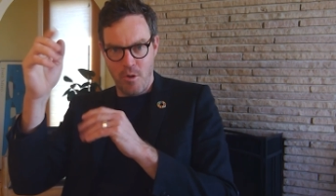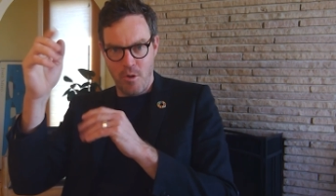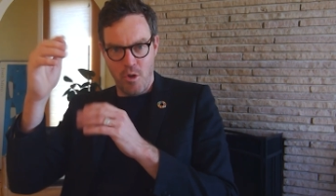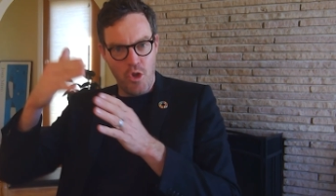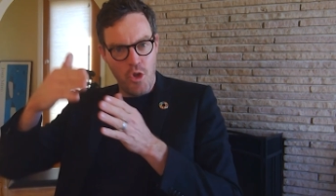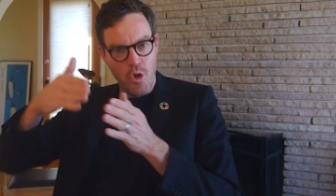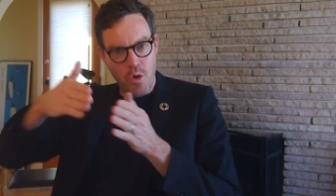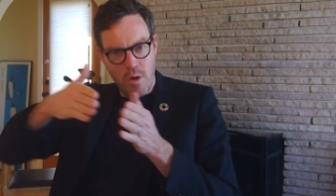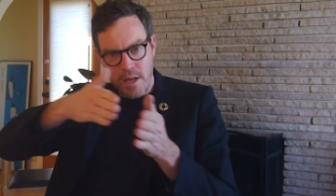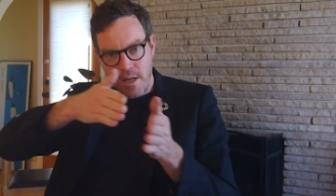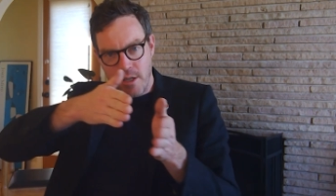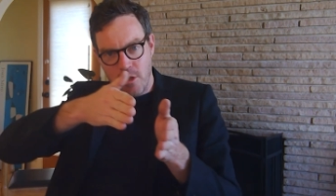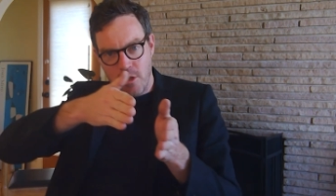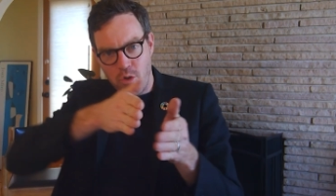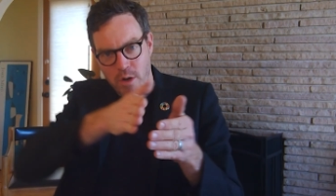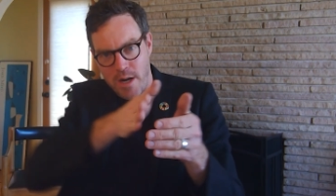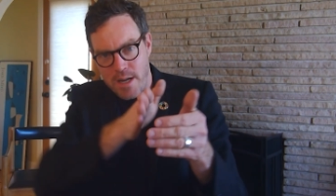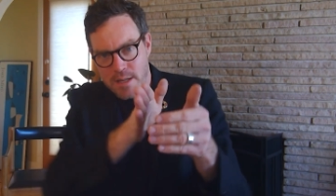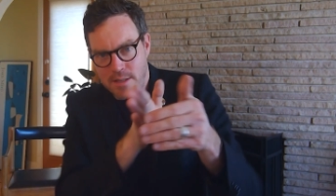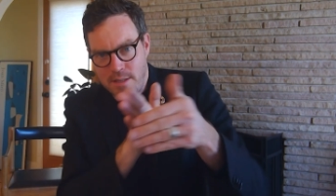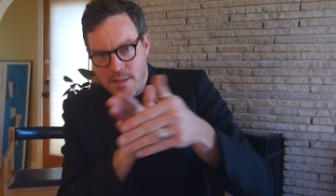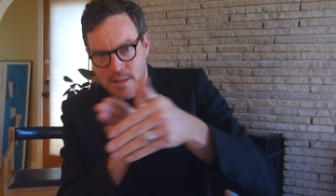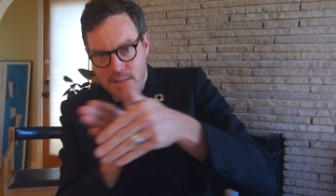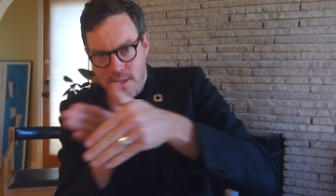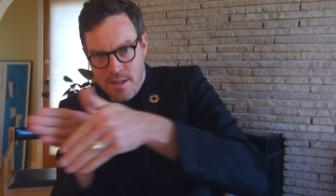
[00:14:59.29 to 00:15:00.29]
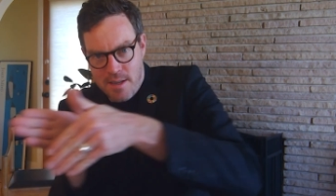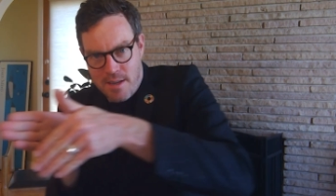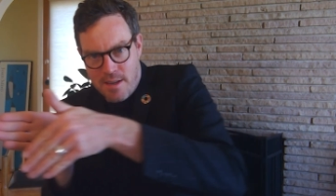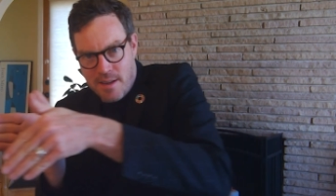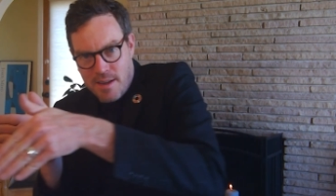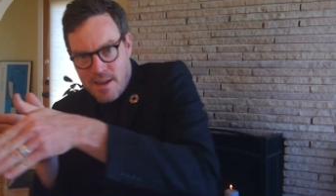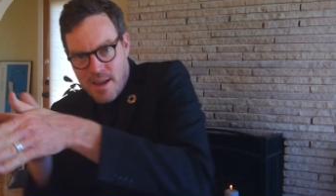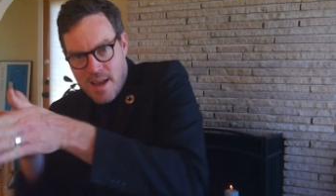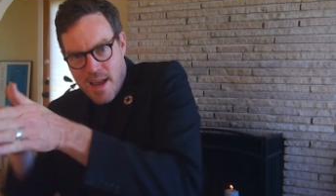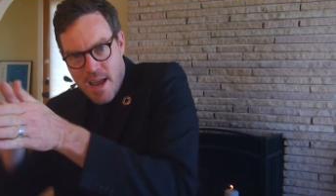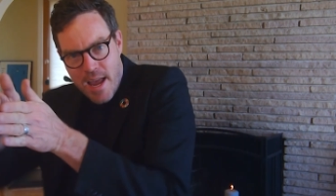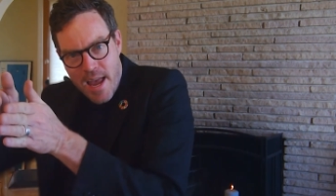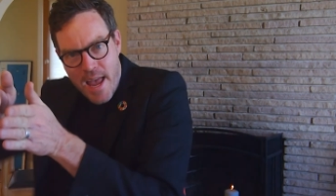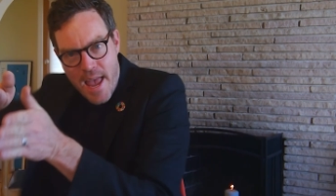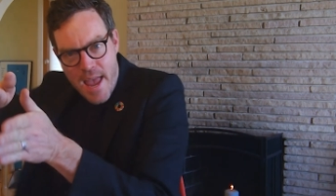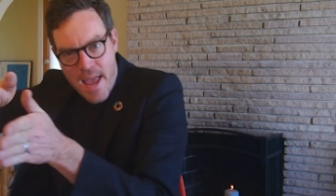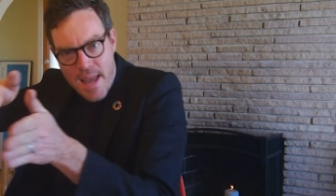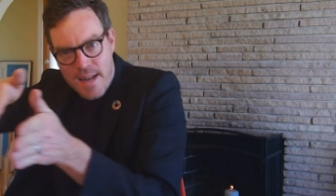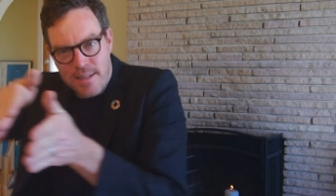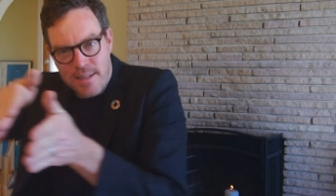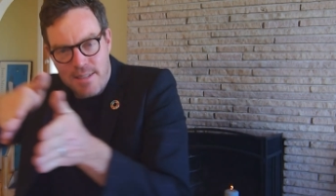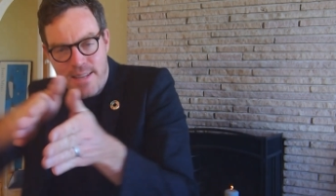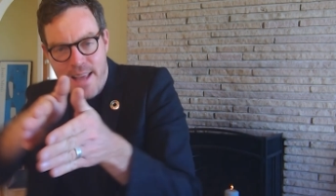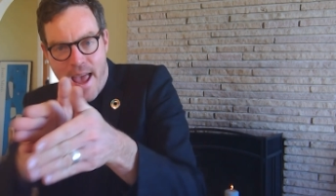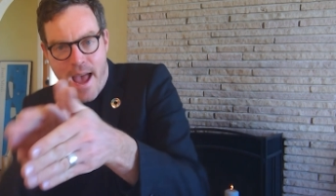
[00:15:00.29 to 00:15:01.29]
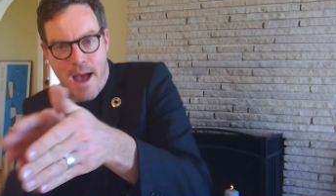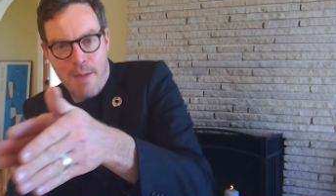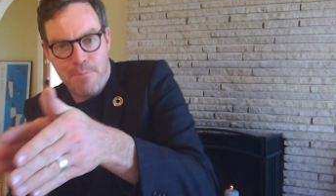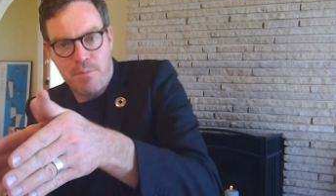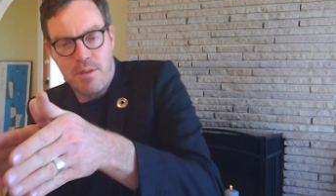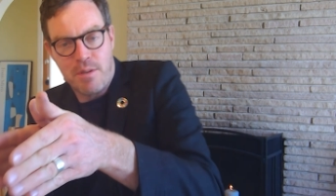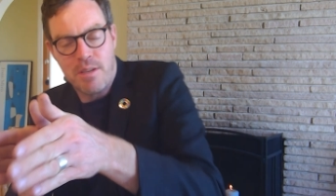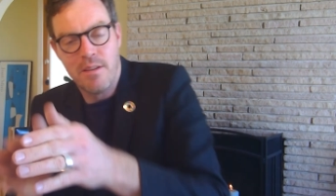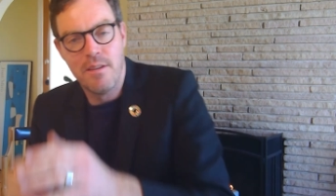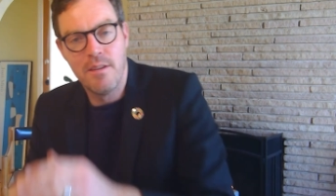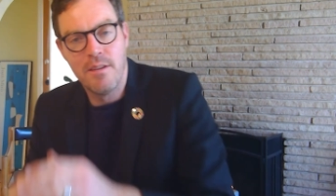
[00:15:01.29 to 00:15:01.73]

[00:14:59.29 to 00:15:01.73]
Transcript: you can address and adapt